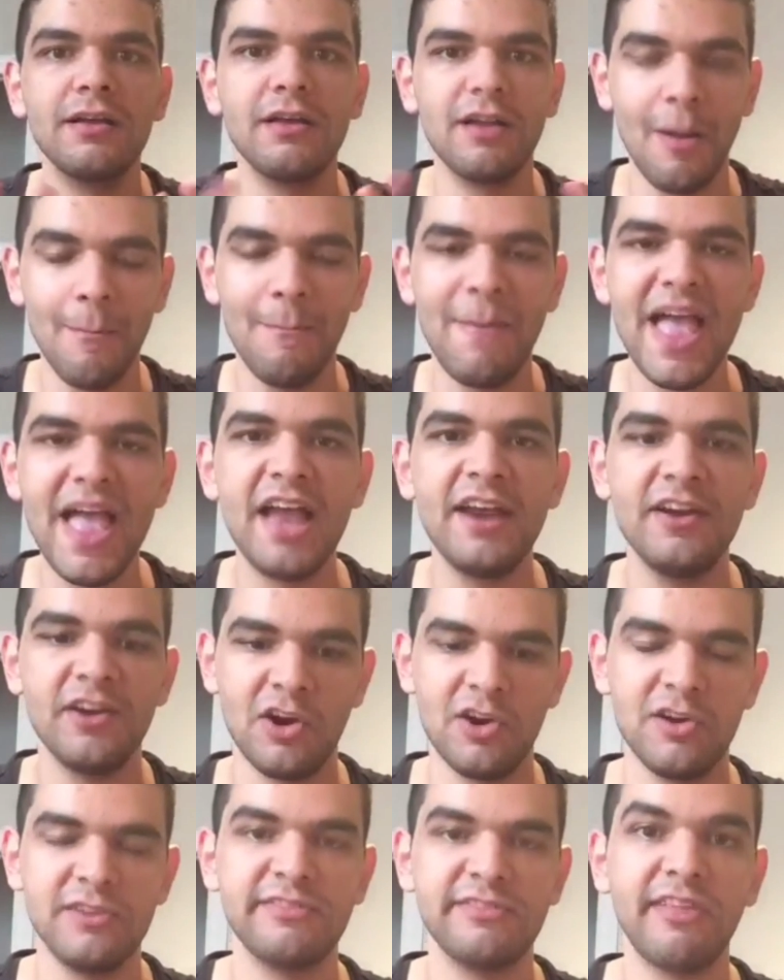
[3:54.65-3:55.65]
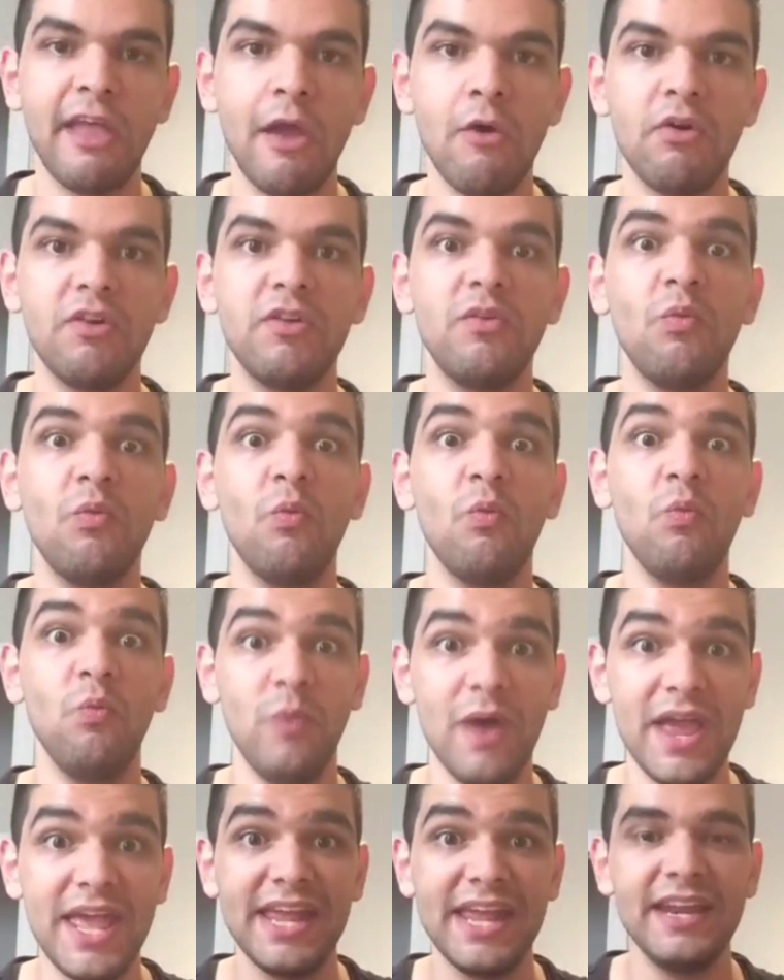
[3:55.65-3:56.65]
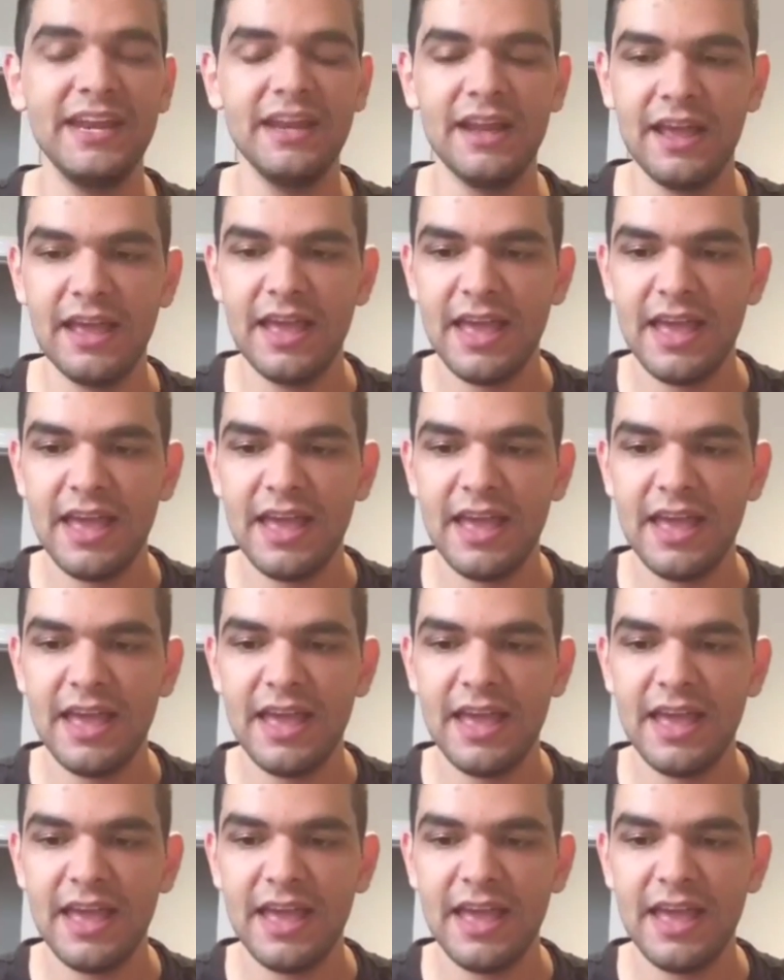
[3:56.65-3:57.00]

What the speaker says: competitors that would win